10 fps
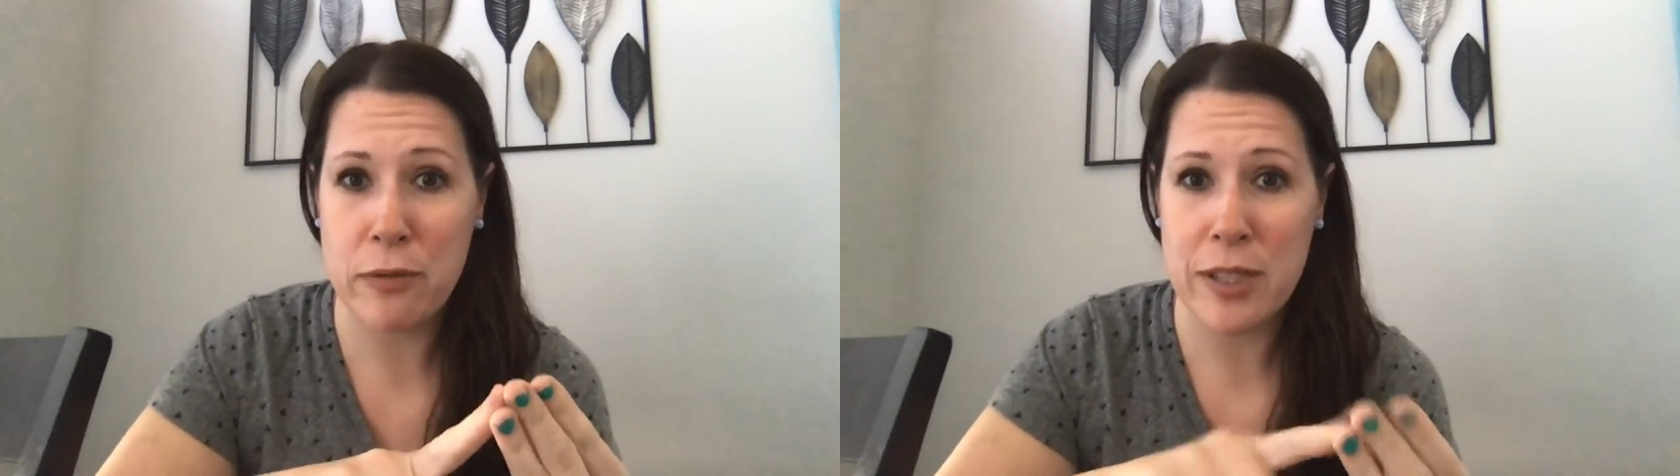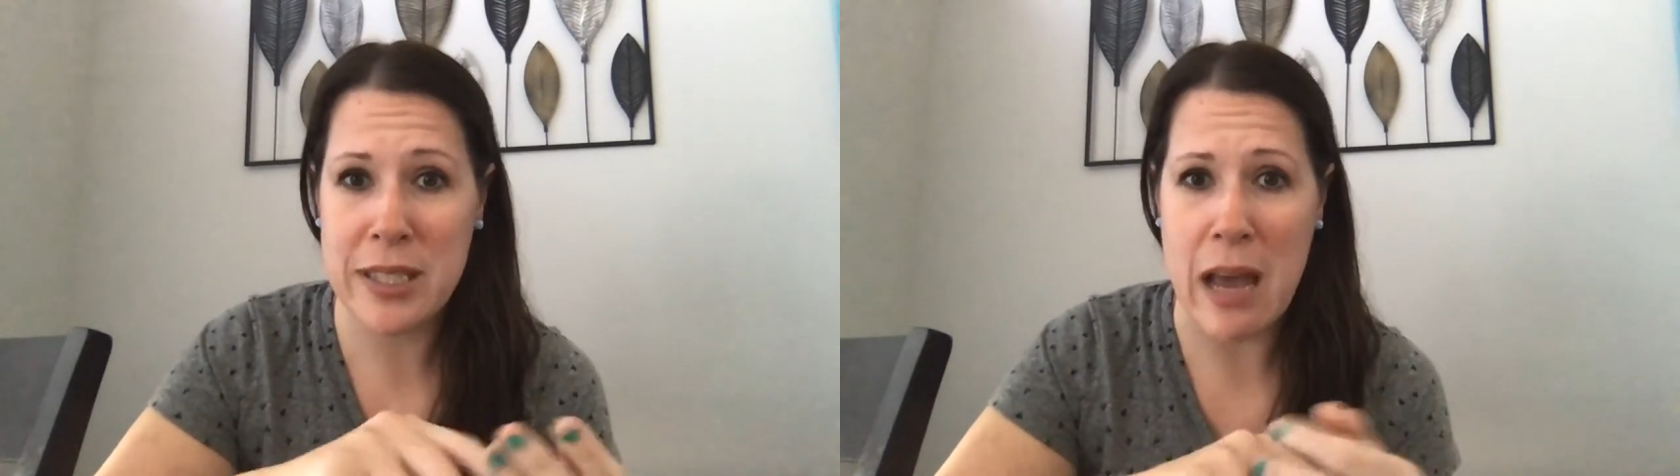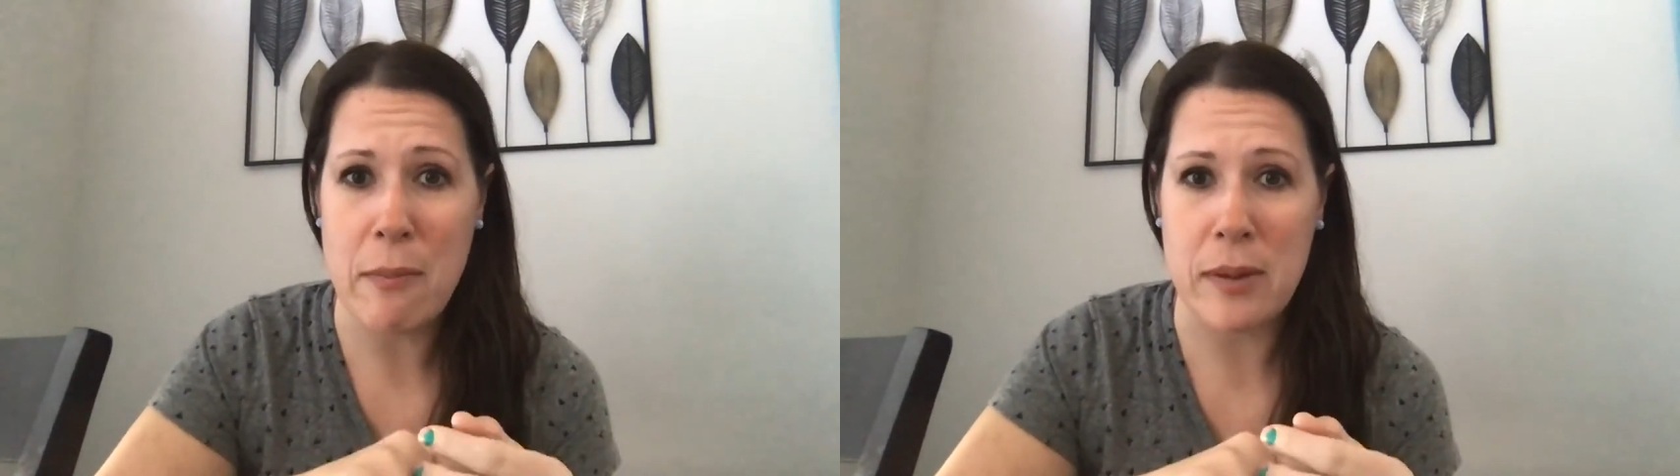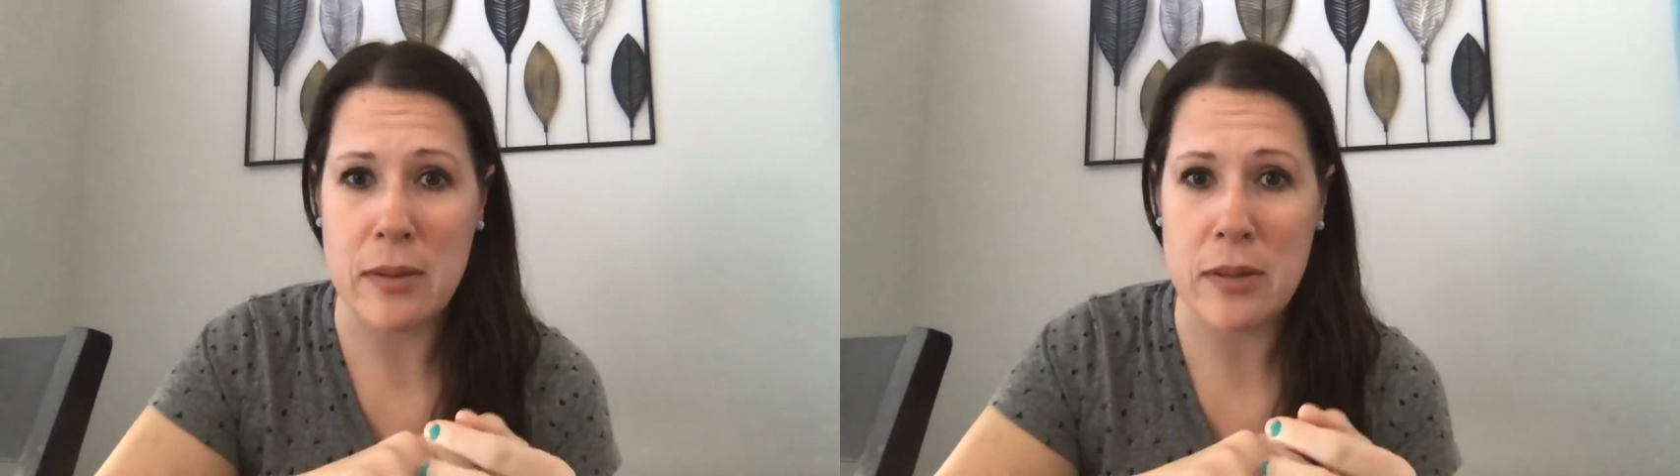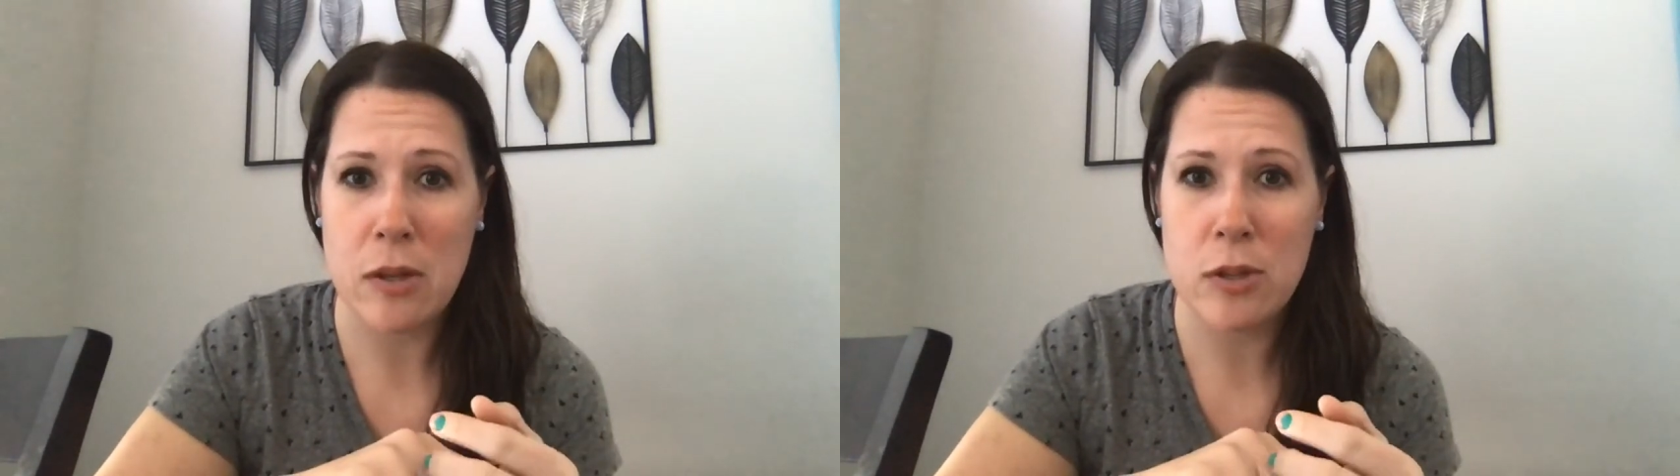for
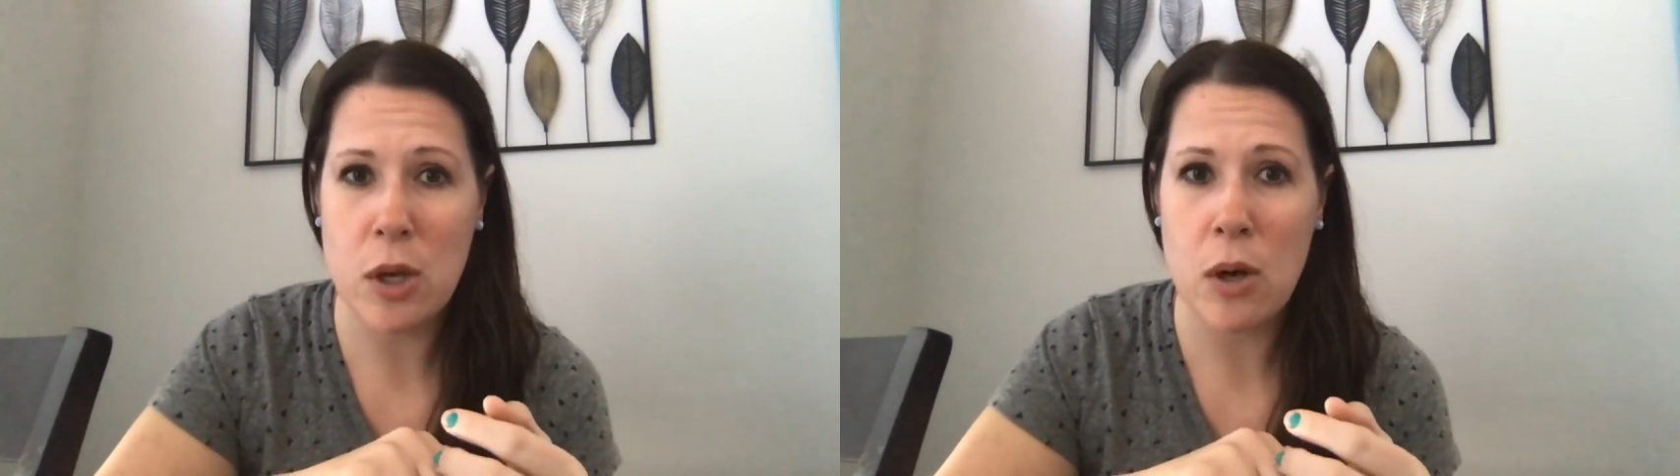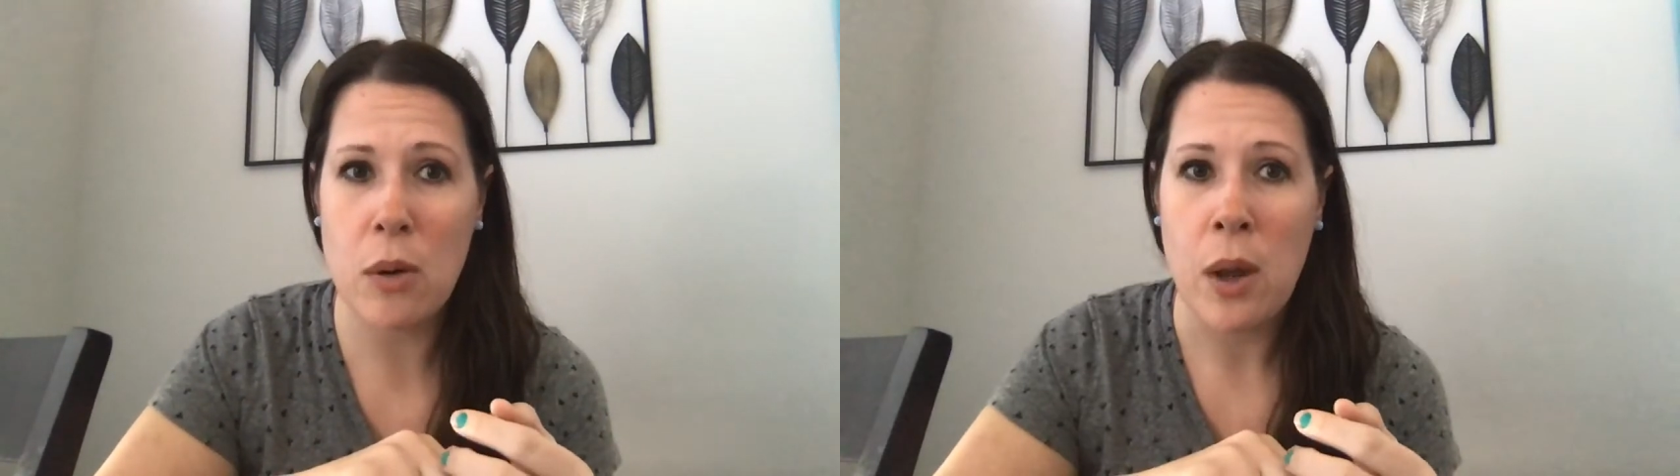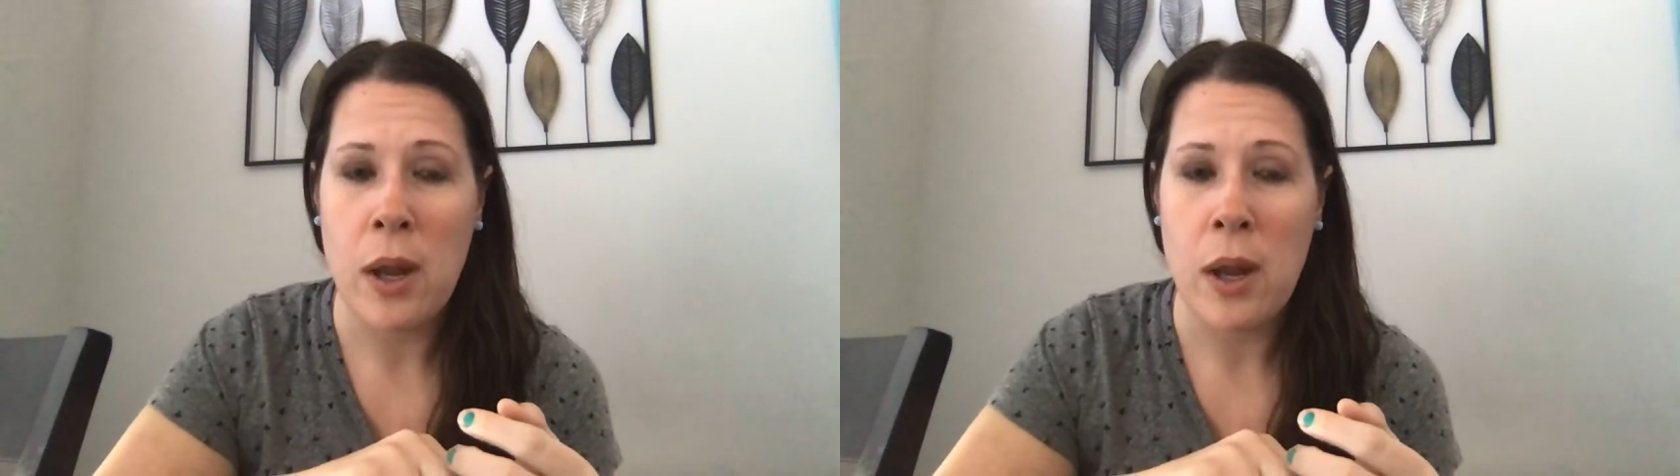samples. So